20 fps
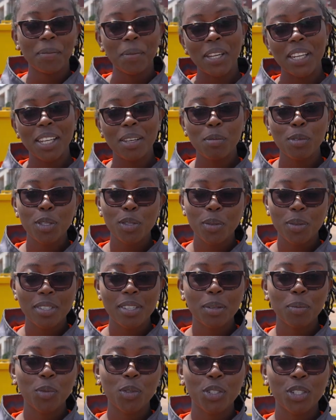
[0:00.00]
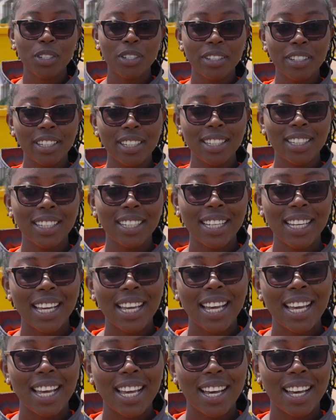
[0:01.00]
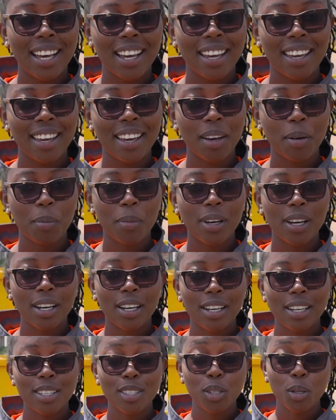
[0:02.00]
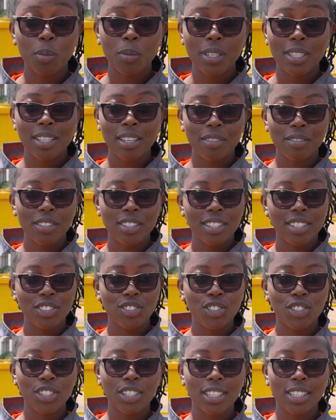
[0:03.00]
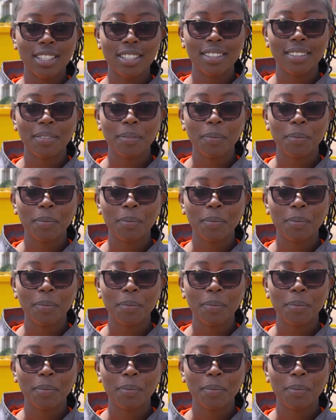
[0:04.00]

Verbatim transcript: My name is Susan Mushiri. I am a customer service engineer.